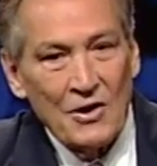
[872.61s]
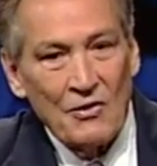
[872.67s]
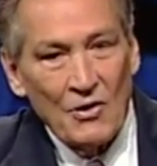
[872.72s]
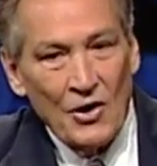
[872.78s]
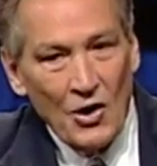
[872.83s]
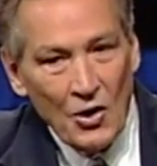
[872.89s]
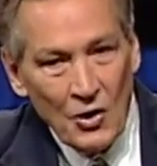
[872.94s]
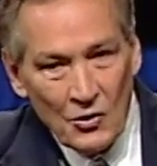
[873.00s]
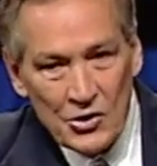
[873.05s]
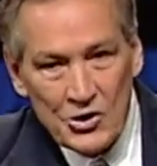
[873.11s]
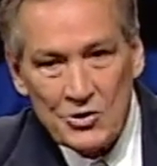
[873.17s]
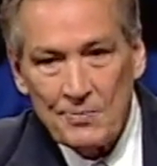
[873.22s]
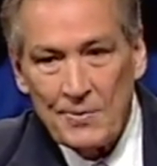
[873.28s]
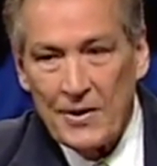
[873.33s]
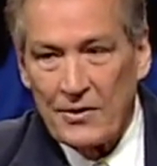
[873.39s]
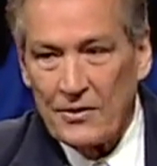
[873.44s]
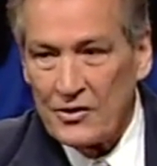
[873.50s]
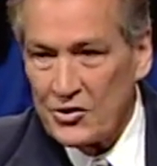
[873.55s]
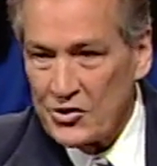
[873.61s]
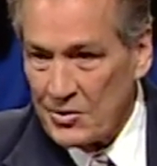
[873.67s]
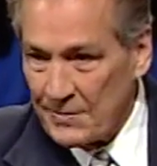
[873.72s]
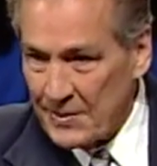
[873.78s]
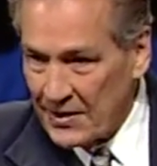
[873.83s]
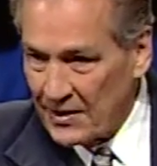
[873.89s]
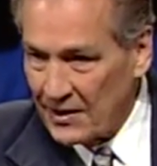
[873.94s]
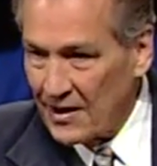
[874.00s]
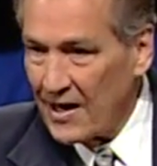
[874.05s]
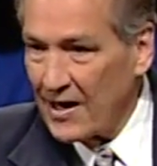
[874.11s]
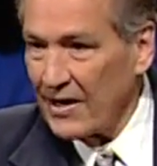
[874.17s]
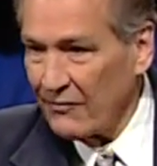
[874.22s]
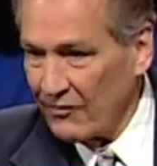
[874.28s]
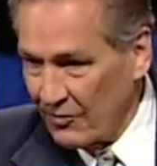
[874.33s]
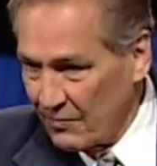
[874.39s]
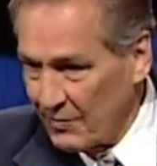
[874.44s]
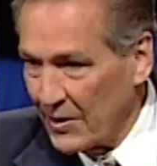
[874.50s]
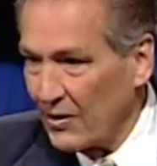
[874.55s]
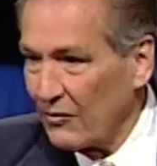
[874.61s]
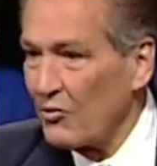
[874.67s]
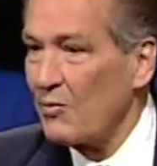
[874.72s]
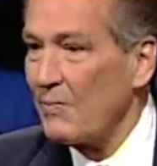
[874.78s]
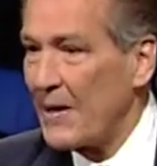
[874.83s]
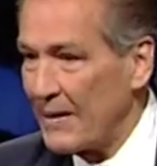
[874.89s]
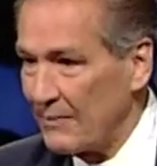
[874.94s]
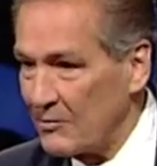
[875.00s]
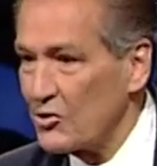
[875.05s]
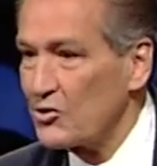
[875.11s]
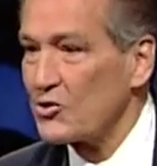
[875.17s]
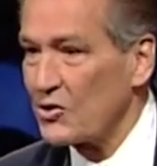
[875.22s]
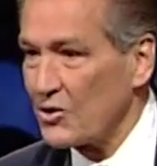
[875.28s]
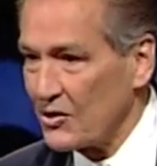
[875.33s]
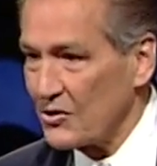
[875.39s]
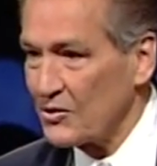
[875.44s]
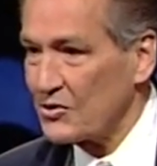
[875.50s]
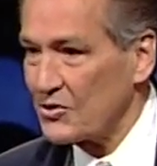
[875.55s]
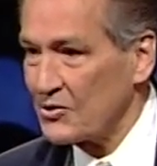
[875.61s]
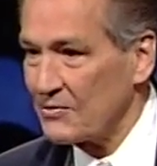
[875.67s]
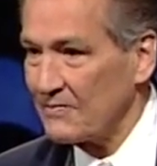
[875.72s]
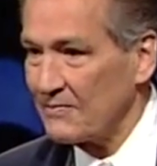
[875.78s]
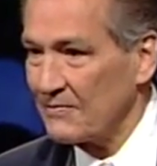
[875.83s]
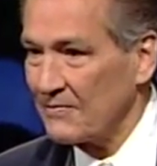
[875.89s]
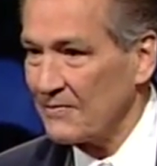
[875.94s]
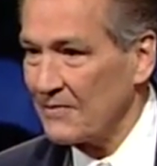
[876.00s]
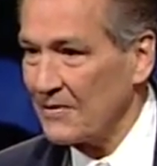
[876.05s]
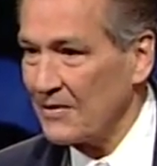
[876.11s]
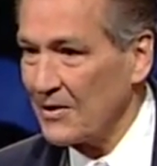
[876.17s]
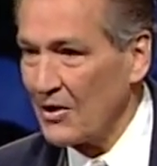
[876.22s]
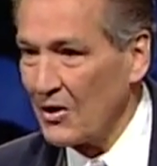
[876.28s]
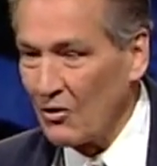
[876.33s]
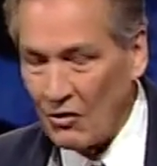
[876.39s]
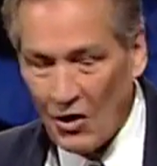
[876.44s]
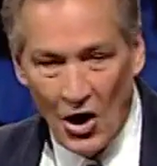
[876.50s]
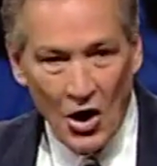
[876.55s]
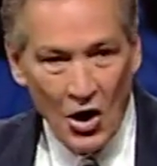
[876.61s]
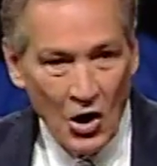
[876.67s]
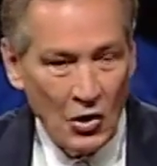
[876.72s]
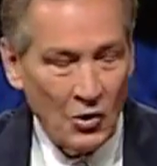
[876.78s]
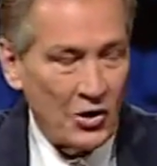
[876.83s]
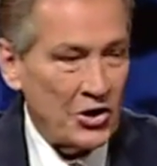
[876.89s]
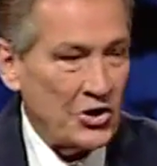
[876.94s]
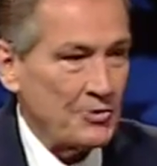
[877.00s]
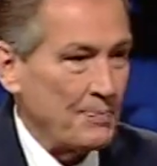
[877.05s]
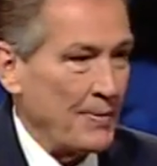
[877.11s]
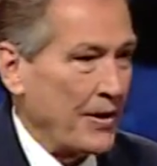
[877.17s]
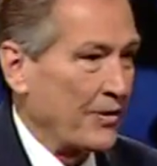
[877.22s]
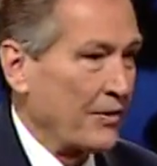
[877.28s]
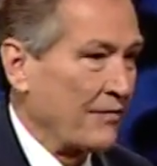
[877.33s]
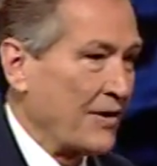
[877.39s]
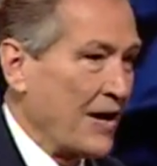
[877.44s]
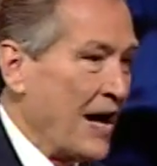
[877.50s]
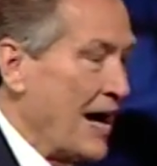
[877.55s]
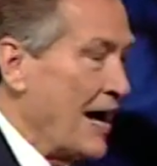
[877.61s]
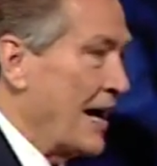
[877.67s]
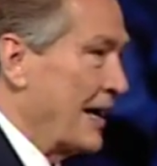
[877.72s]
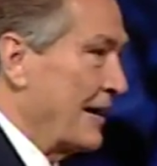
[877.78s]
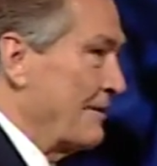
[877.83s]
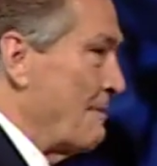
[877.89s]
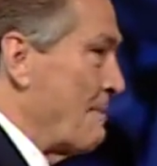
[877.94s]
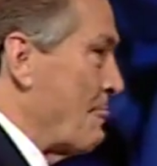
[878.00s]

The Holy Spirit is to be the life of Bellevue Baptist Church. The Holy Spirit of God.